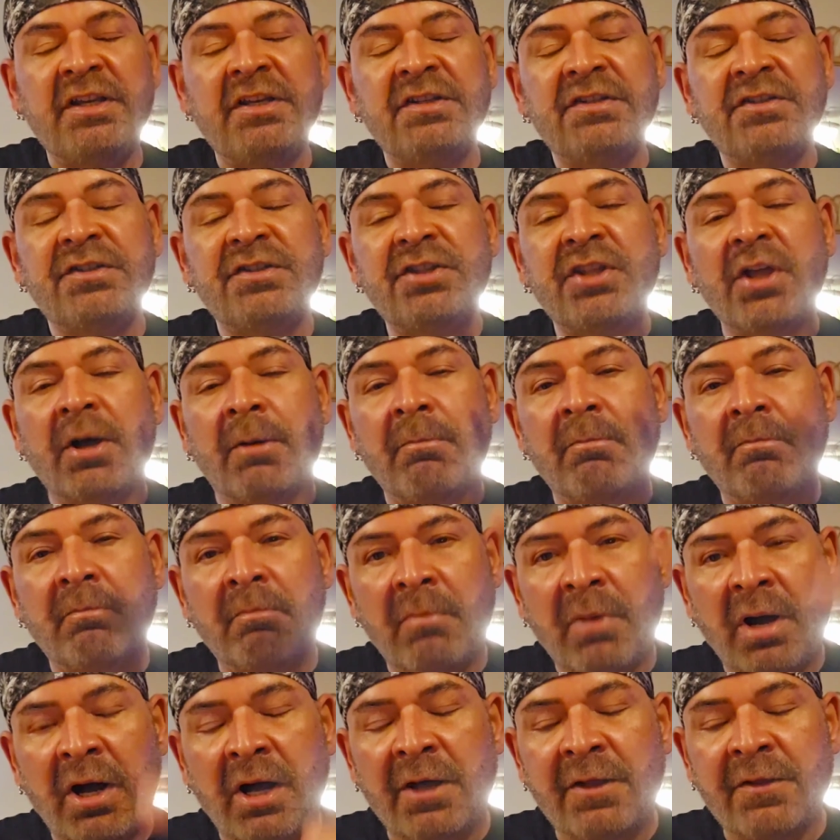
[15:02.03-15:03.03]
is the
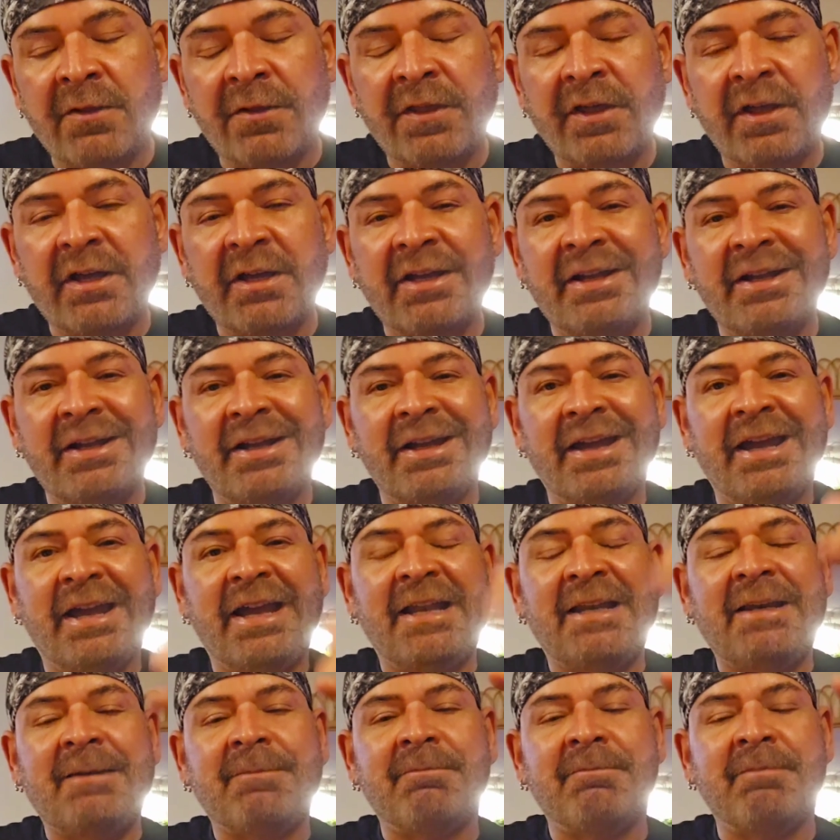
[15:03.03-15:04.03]
month,
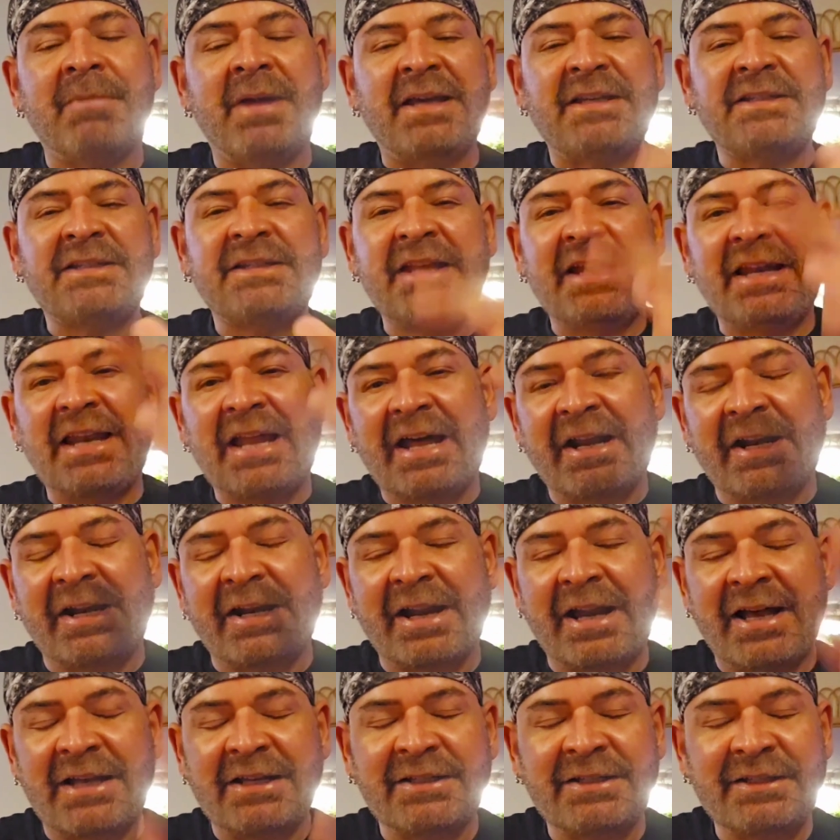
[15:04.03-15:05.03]
el mes de la
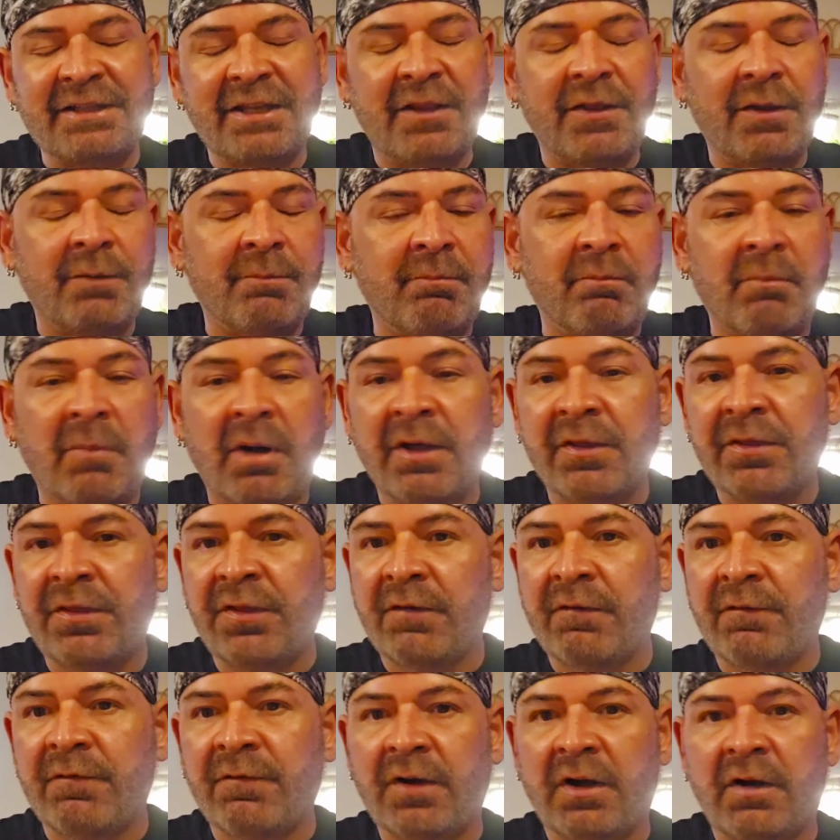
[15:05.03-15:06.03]
raza, the month
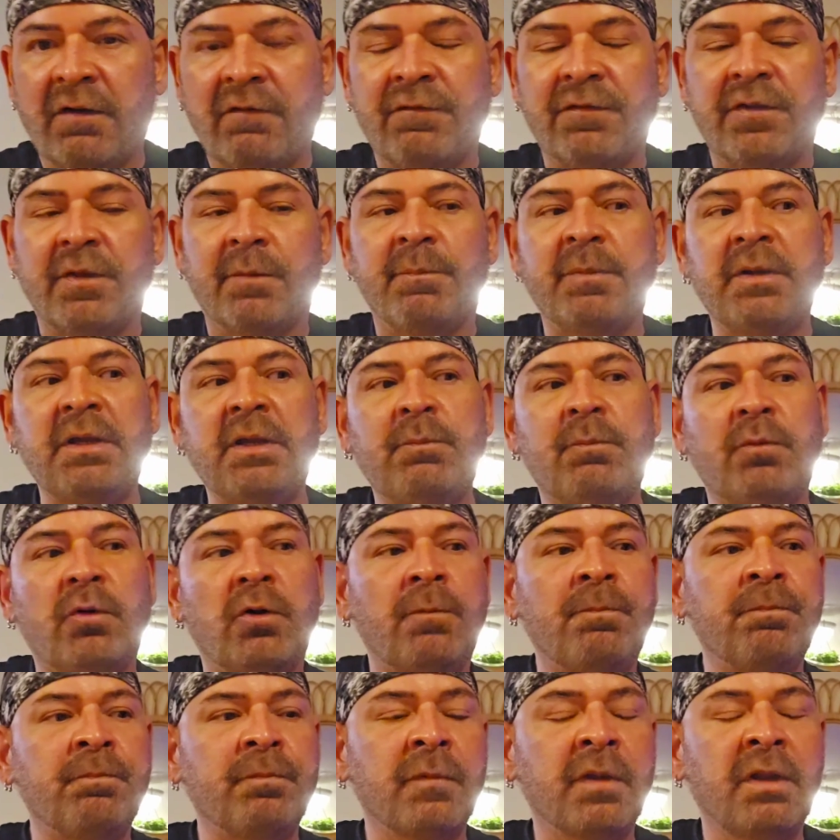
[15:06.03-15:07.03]
of the
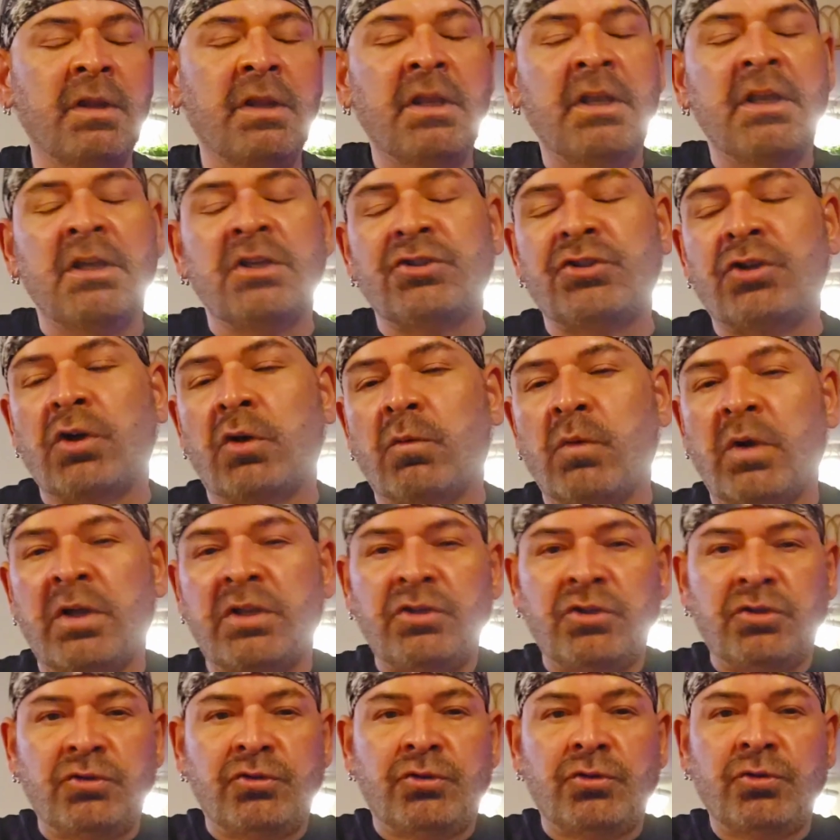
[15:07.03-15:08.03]
people. So
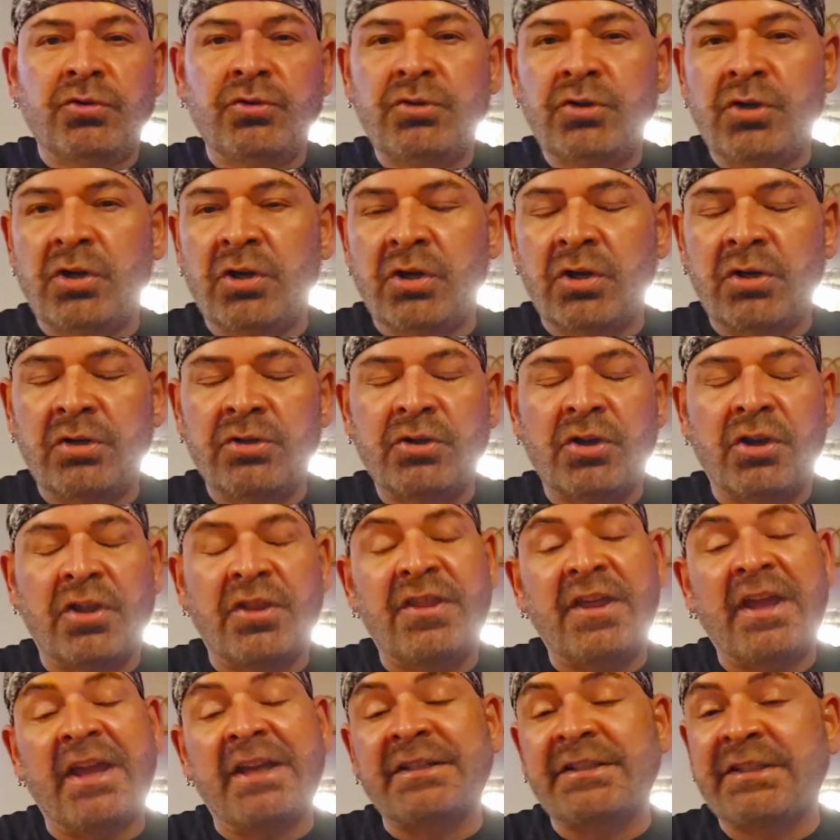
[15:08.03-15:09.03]
when you do your
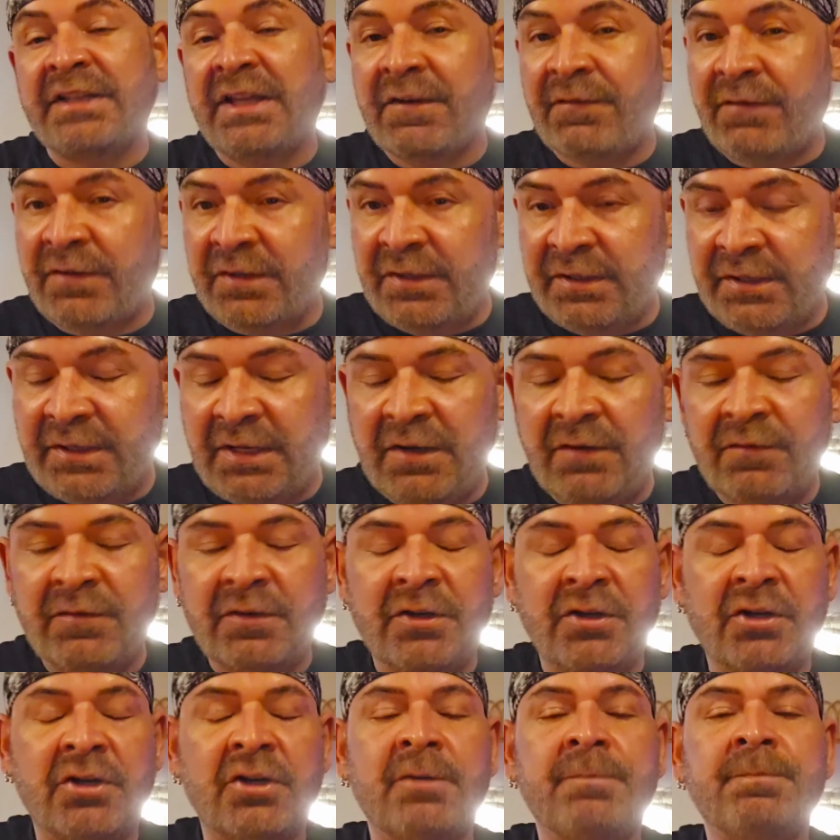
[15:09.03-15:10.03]
Thanksgiving
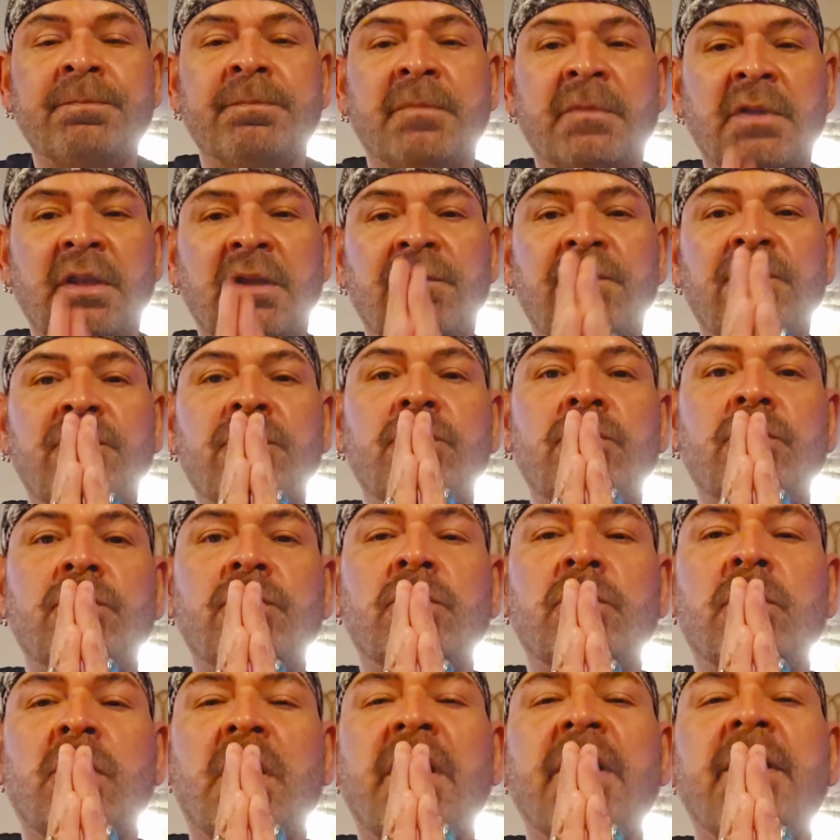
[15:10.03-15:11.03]
dinner, if
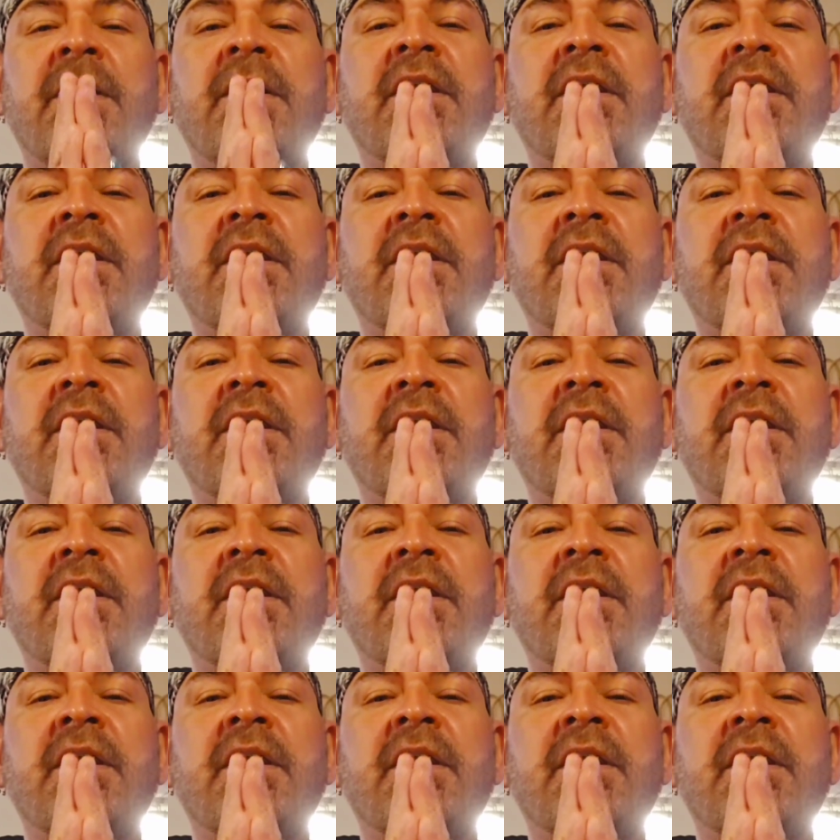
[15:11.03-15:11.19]
you